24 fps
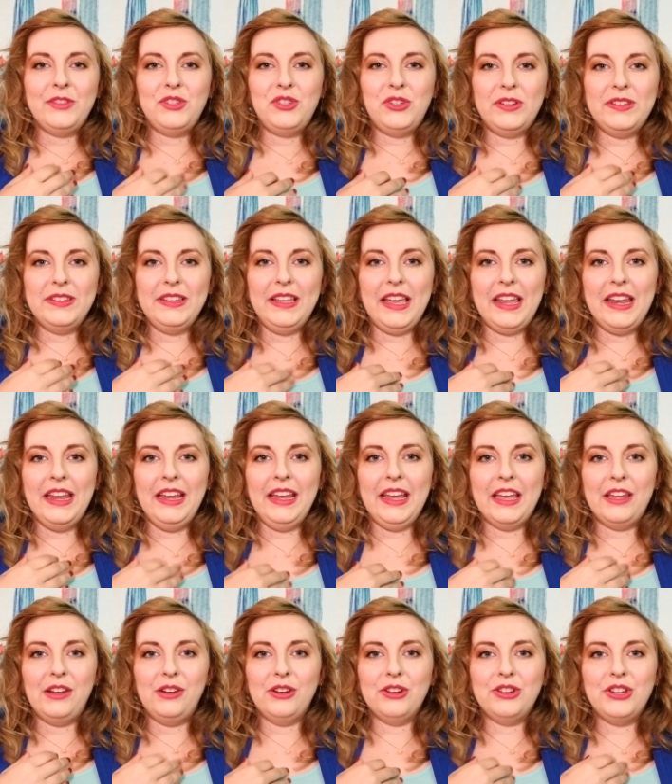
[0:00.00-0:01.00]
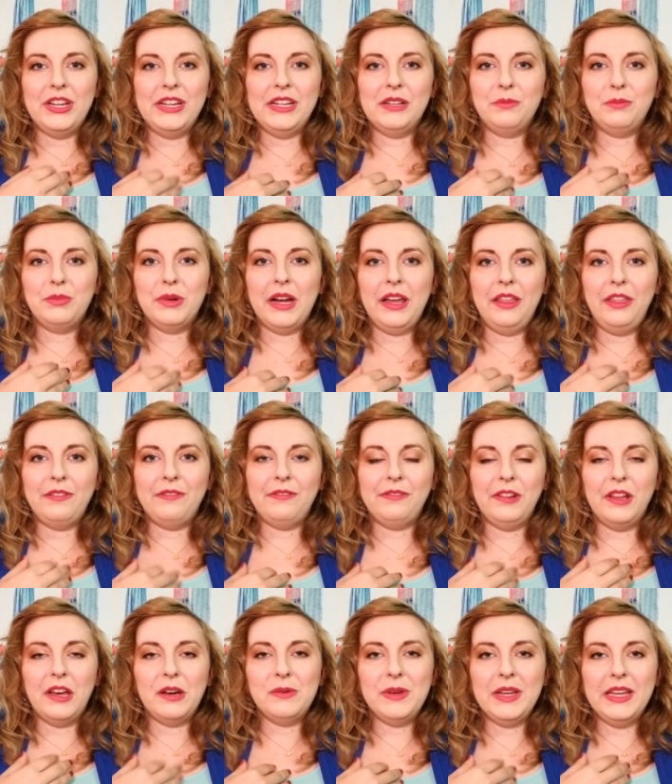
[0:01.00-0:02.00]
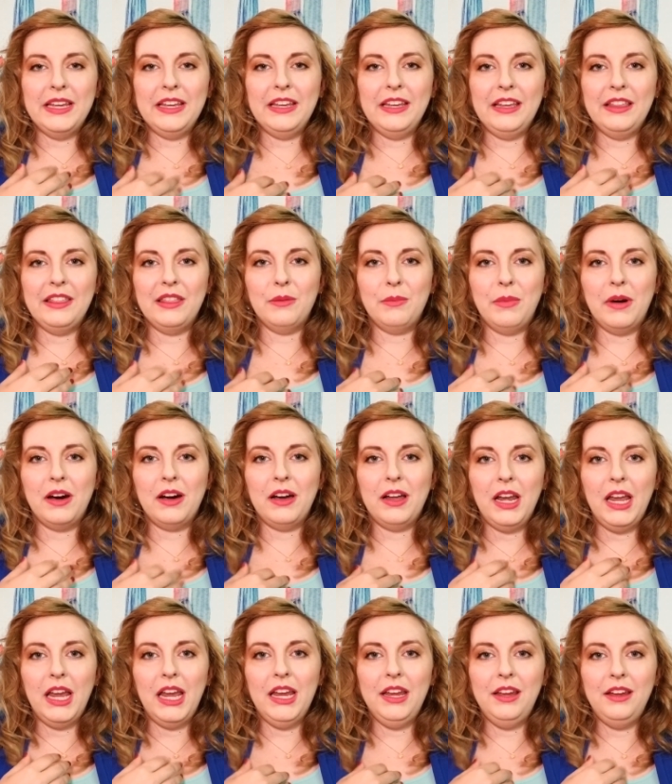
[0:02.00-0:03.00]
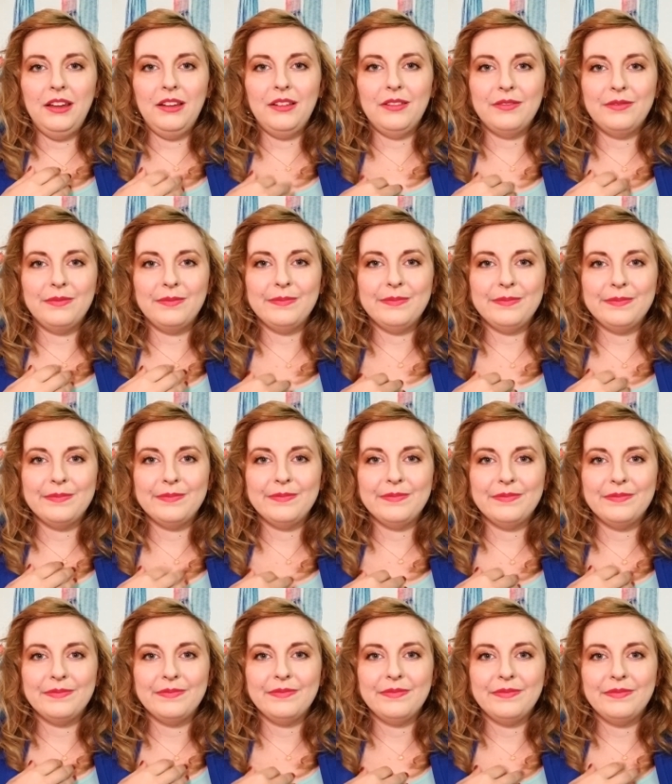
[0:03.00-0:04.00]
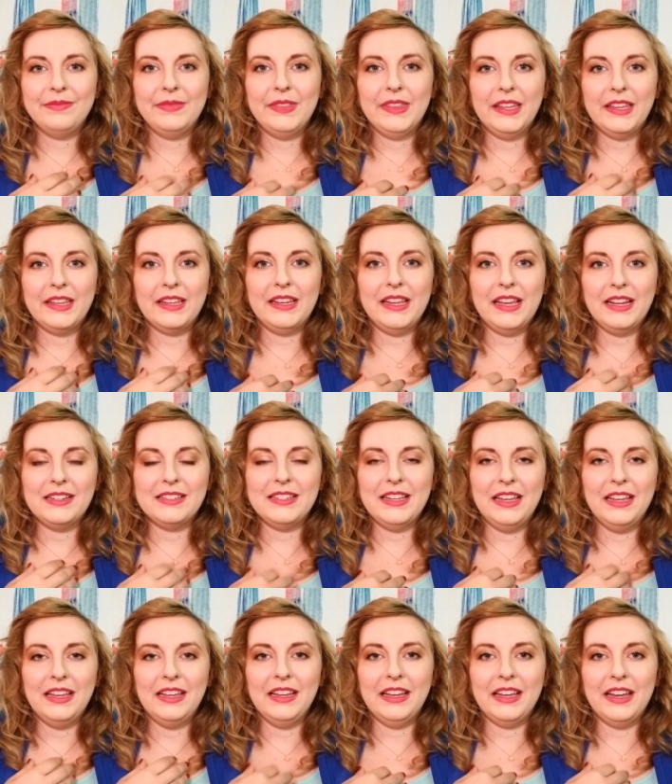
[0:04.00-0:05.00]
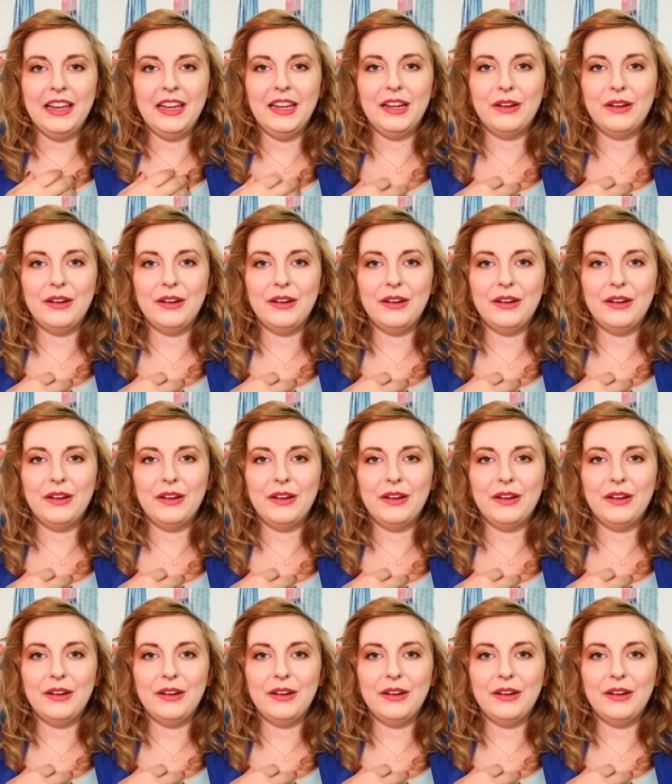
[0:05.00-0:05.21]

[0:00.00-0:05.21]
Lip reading: Just getting energy and breath flowing in the body, connecting, getting